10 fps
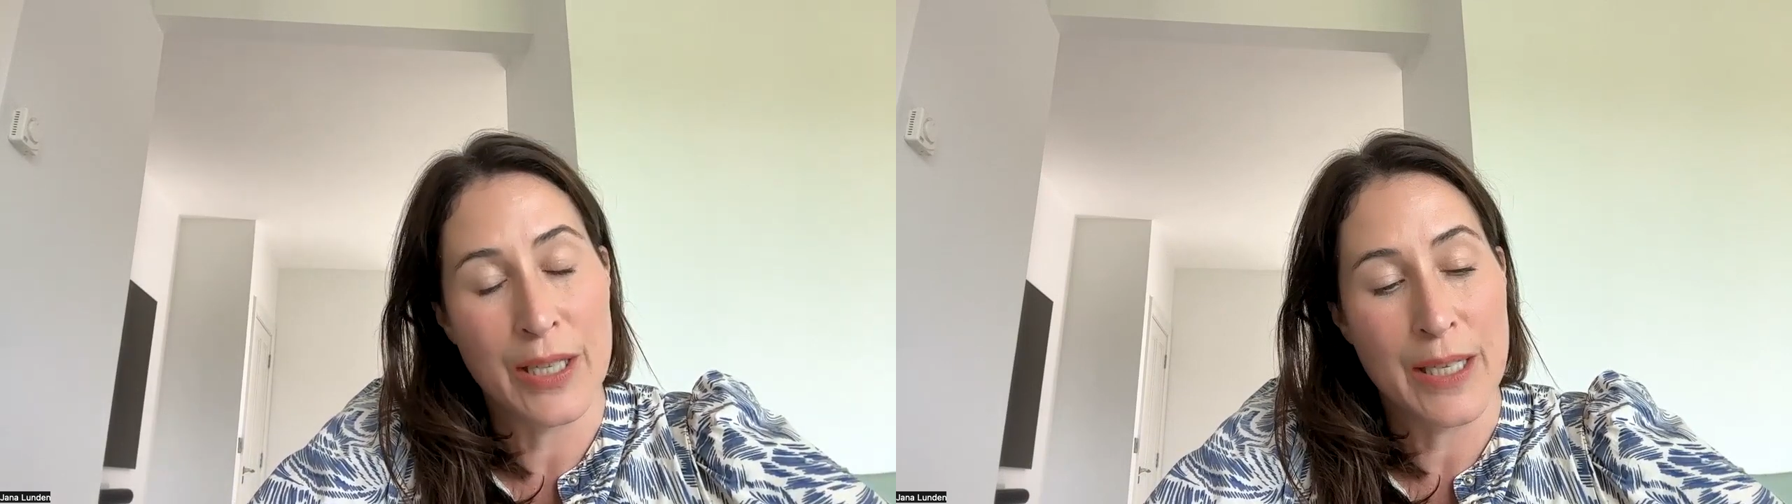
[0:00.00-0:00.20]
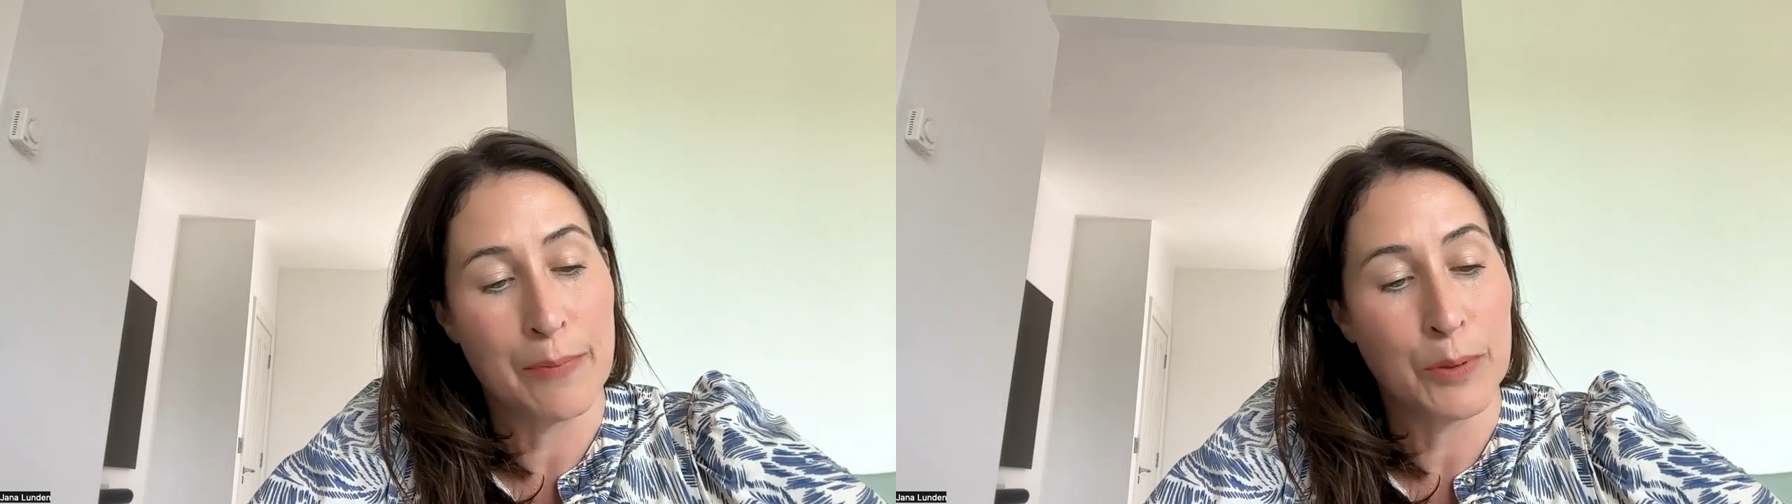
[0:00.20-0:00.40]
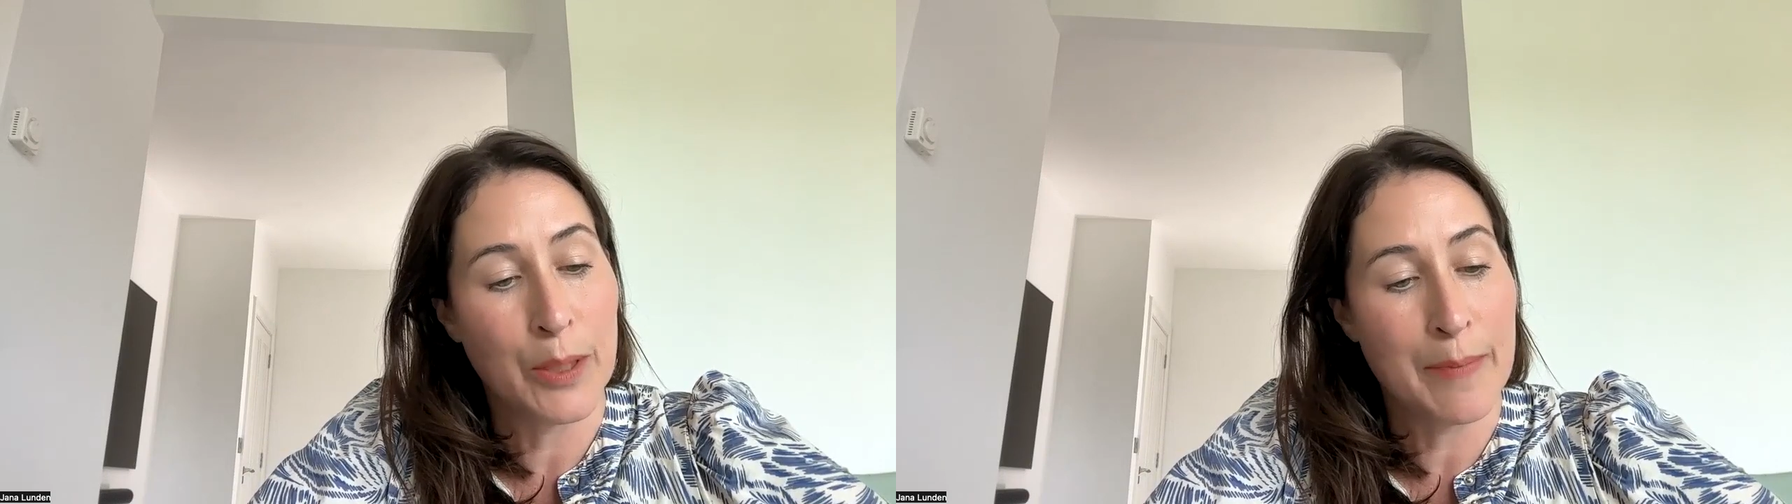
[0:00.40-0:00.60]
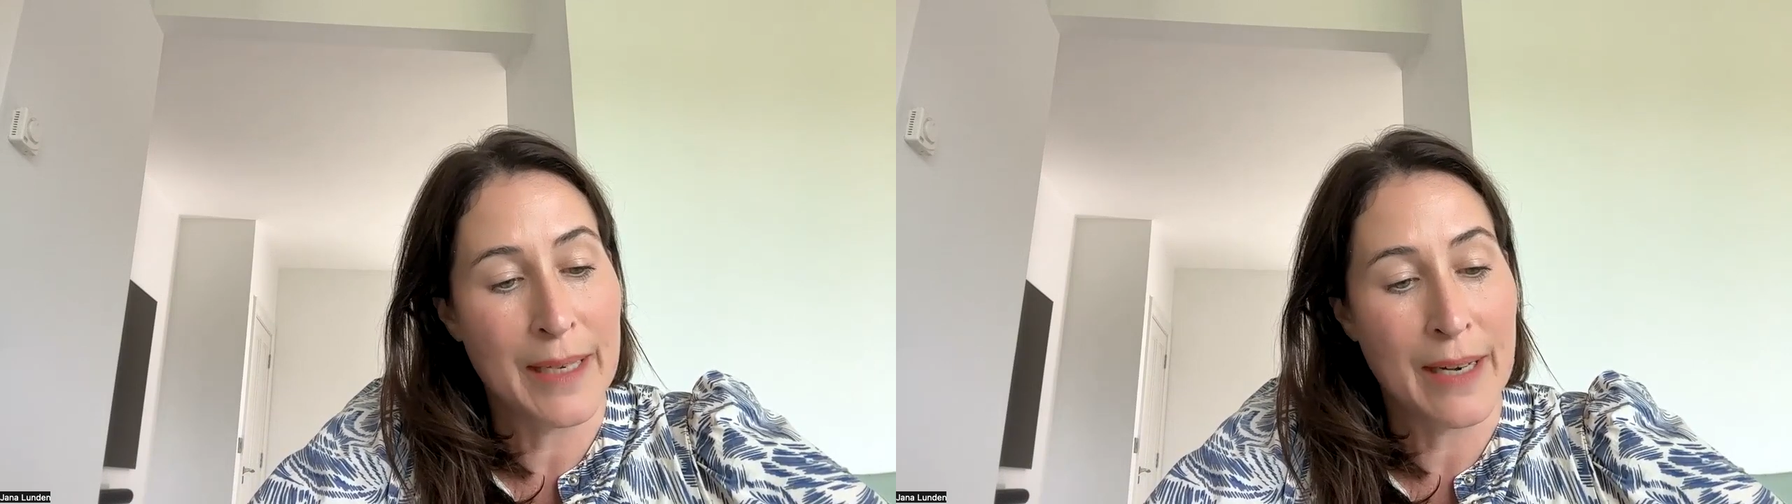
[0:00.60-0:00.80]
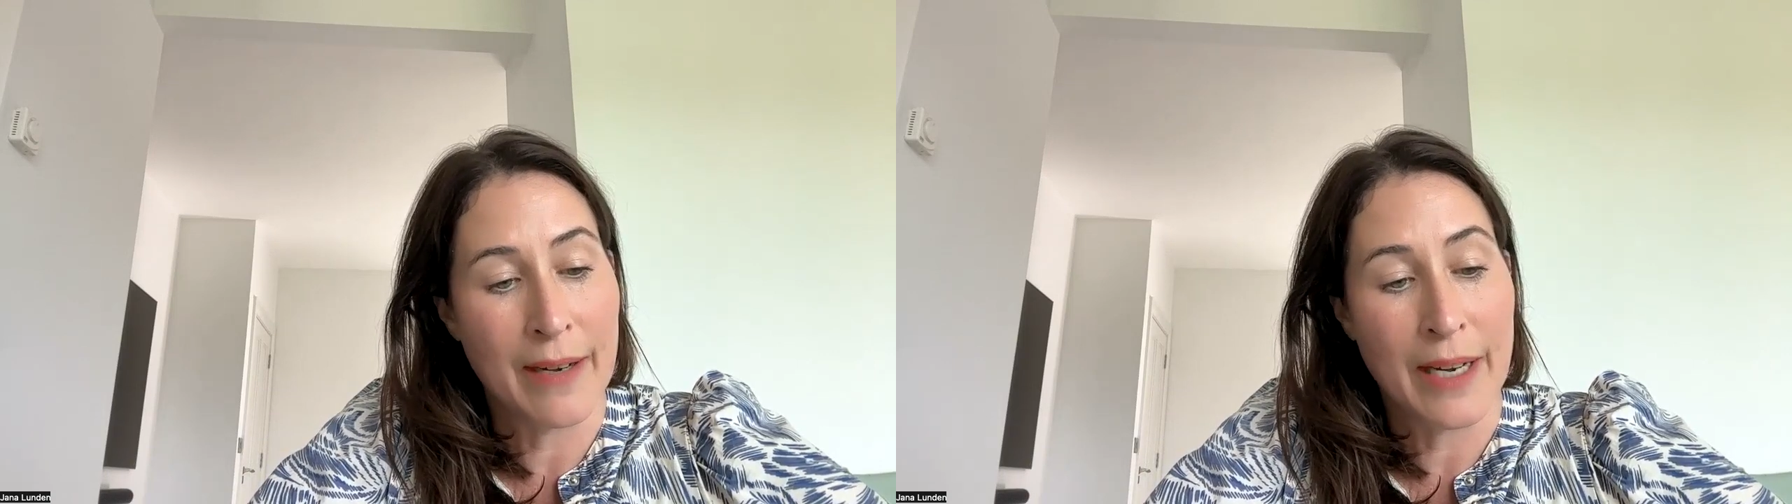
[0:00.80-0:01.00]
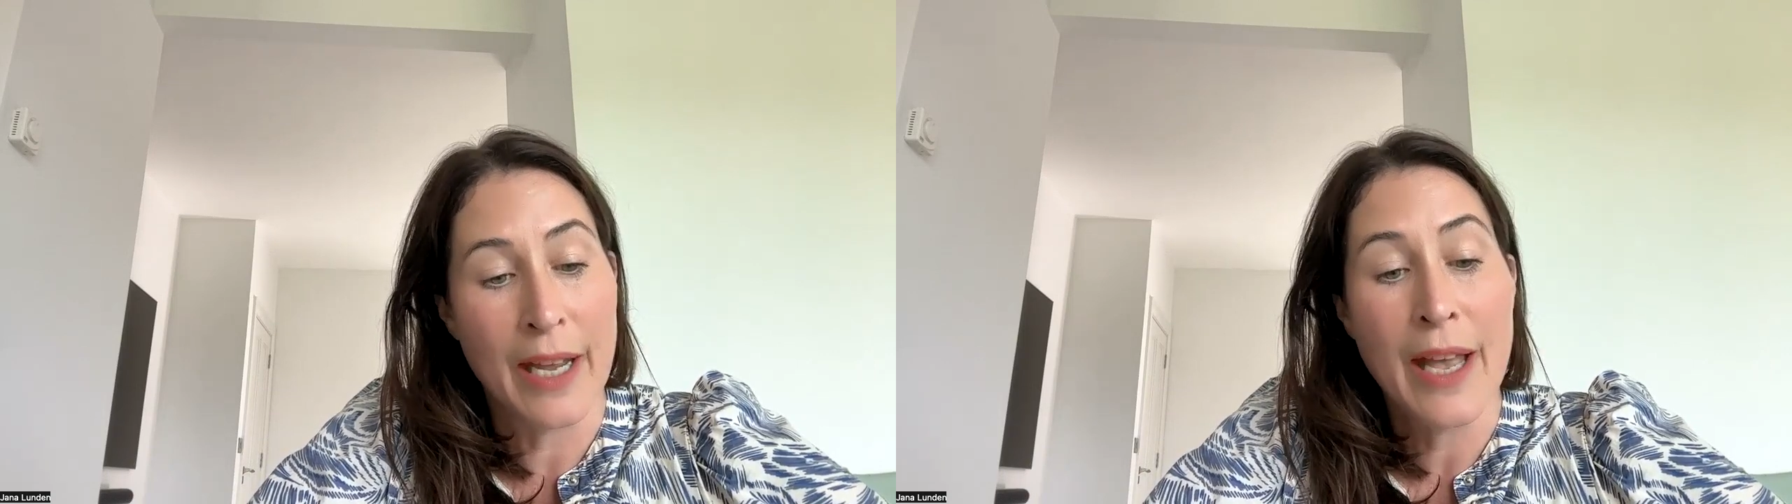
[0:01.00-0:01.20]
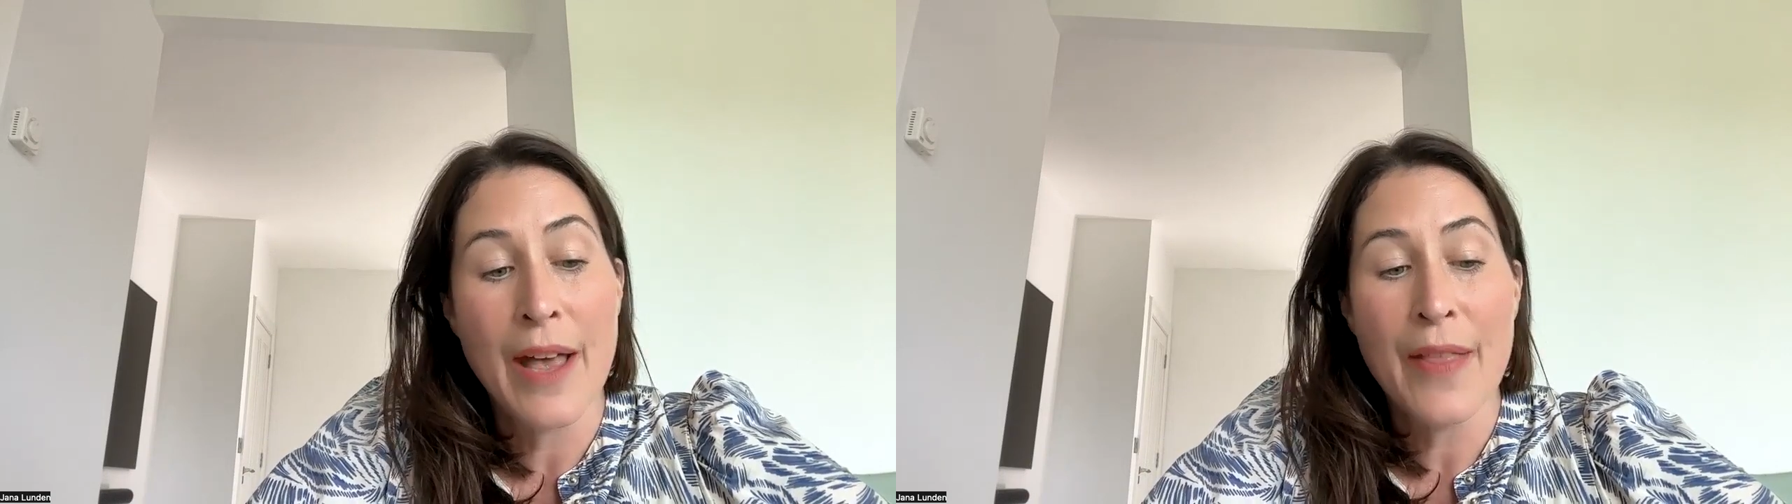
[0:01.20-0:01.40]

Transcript: in the employment area,